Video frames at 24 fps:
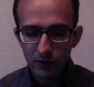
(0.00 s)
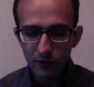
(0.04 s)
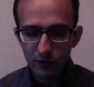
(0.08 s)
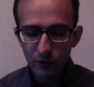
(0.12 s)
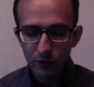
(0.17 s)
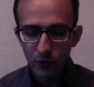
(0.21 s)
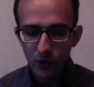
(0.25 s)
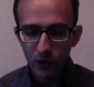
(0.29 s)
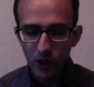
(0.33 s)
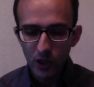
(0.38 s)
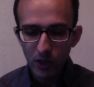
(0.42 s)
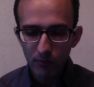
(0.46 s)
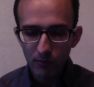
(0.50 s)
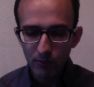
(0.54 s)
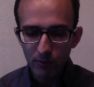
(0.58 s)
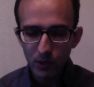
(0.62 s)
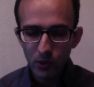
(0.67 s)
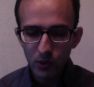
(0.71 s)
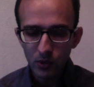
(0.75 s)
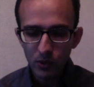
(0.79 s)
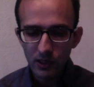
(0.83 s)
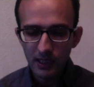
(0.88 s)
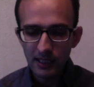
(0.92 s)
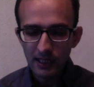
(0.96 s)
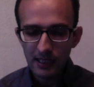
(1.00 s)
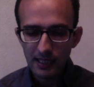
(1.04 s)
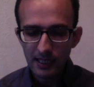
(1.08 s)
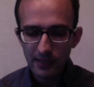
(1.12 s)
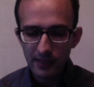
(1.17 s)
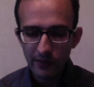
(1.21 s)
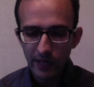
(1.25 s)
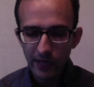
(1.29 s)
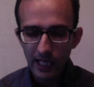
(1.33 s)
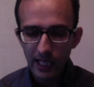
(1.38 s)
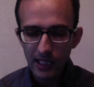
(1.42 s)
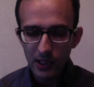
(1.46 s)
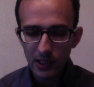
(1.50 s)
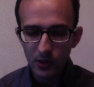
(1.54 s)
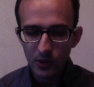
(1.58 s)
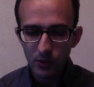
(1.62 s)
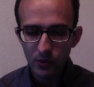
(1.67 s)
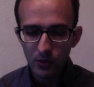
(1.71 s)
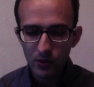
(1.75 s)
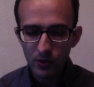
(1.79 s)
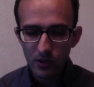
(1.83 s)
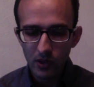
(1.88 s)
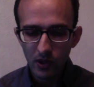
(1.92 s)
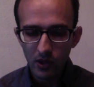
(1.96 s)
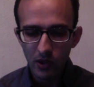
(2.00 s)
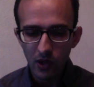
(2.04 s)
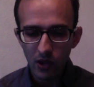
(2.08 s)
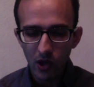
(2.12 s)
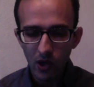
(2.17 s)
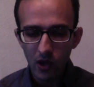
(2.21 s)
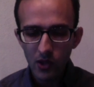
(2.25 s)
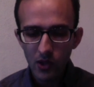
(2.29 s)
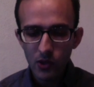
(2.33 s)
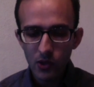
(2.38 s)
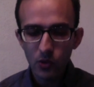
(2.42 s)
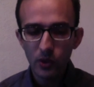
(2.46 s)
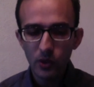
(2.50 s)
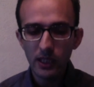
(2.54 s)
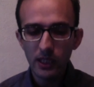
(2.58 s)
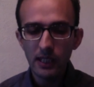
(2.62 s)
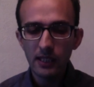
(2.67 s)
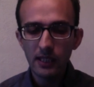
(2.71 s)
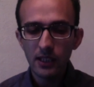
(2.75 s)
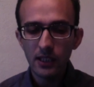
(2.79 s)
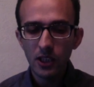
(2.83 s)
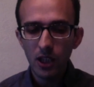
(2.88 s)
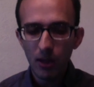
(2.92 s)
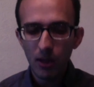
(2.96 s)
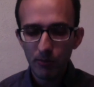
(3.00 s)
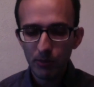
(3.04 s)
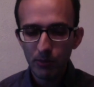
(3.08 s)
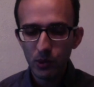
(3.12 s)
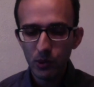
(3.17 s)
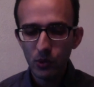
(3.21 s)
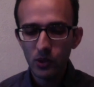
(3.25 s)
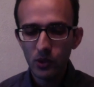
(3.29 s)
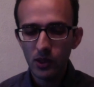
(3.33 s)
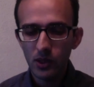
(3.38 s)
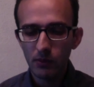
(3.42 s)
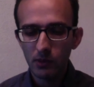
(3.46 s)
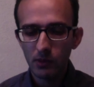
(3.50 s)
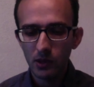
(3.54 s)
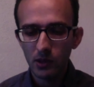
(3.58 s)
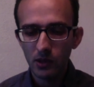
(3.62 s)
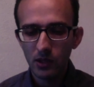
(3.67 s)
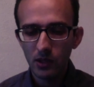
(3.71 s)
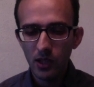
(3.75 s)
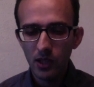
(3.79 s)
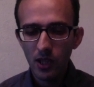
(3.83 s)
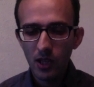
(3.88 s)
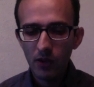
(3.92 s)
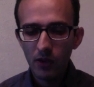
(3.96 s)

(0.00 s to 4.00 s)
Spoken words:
for computing these values are also incomputable